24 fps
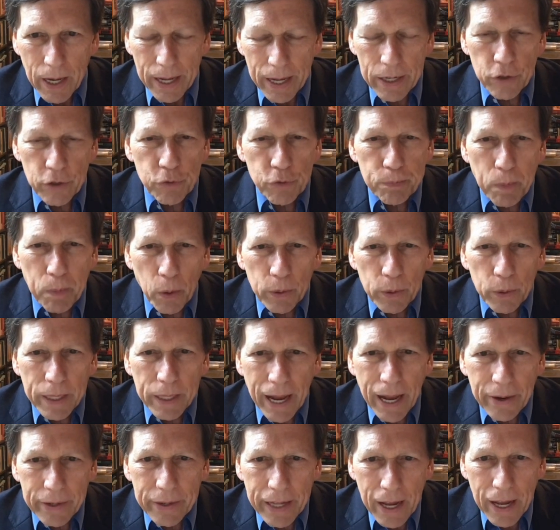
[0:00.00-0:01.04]
And he spoke
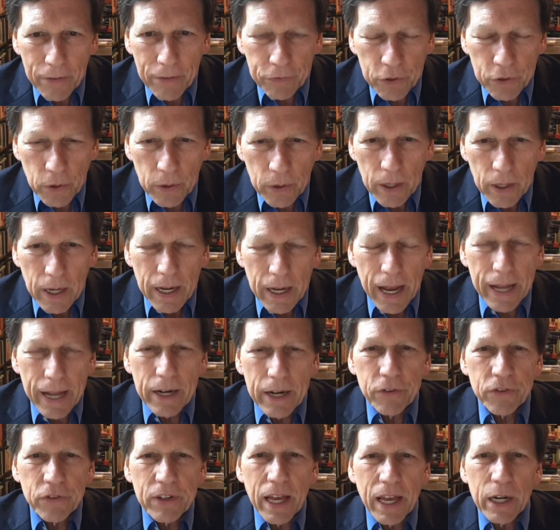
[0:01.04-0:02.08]
out after, and
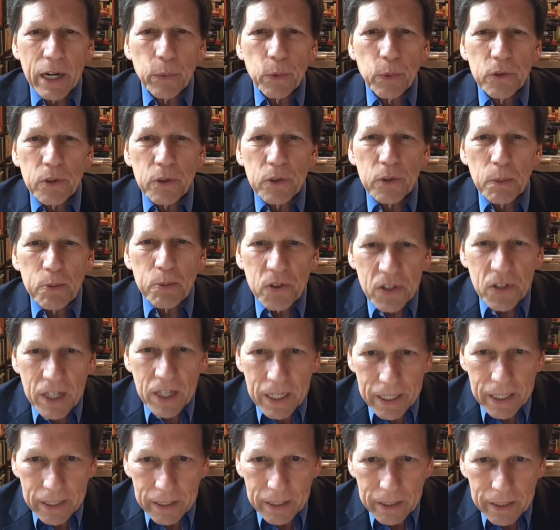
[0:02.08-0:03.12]
he said it was
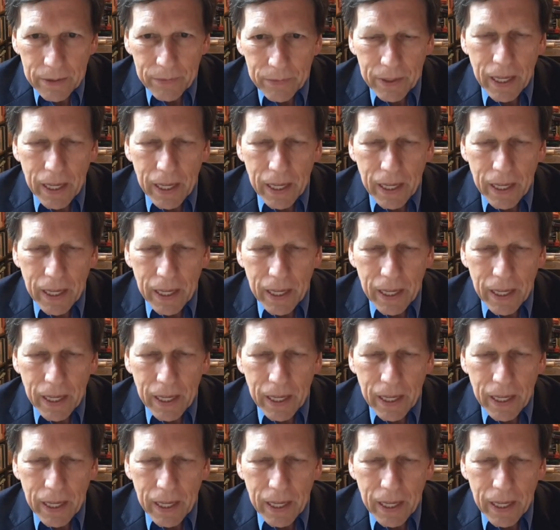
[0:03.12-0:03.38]
obscene.